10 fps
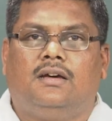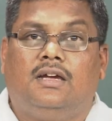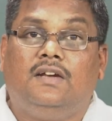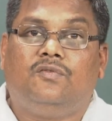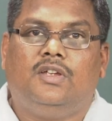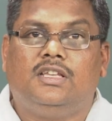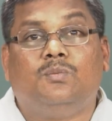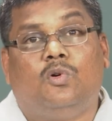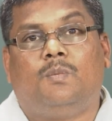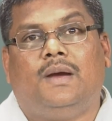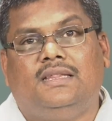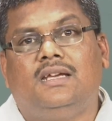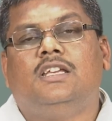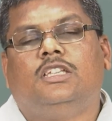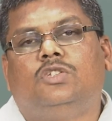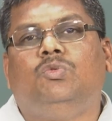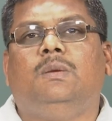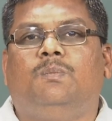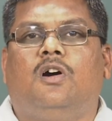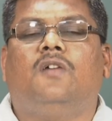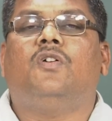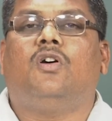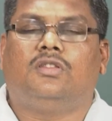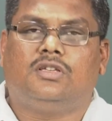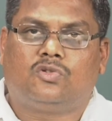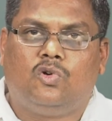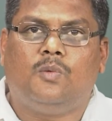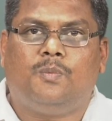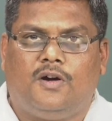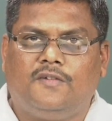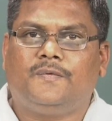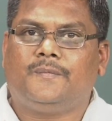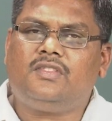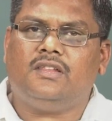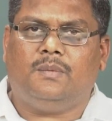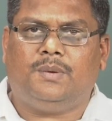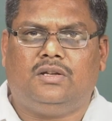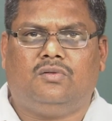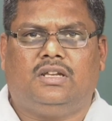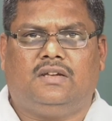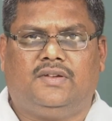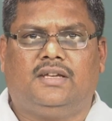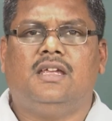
influenced more by the sweep of or the scope of the particular effect.